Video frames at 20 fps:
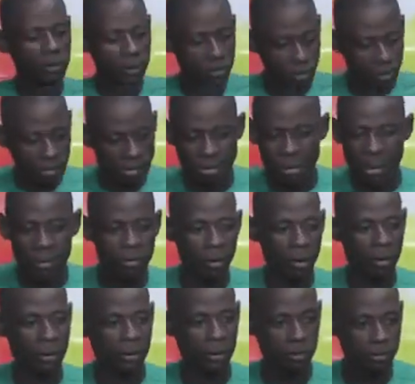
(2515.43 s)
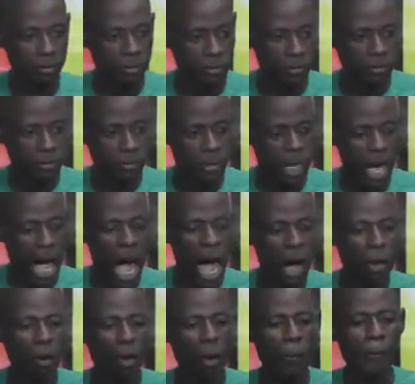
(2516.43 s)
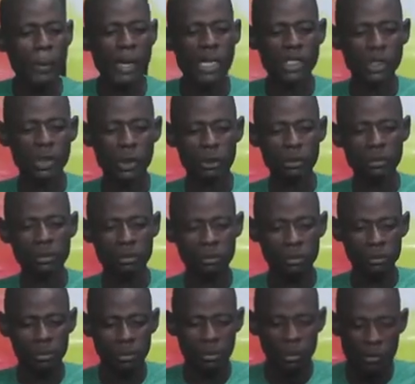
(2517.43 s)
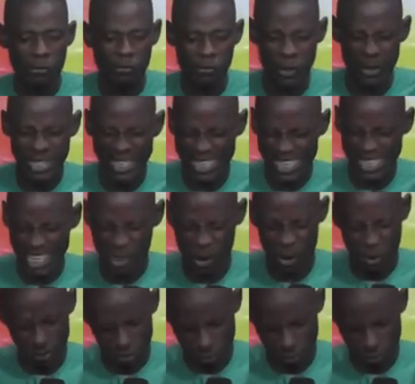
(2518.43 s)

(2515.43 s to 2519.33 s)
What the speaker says: 3 months and not mention fornication?